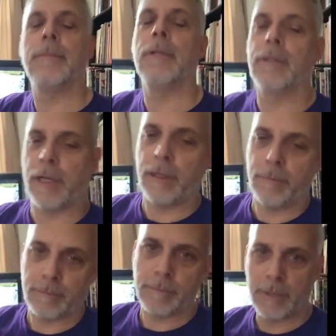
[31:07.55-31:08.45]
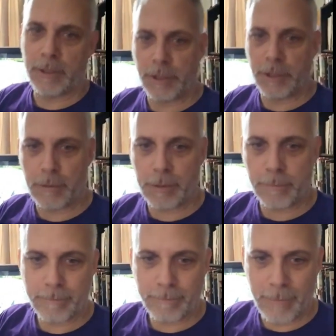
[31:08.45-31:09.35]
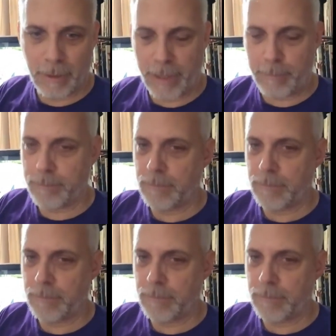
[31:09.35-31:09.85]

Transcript: Okay, that's a joke. All right.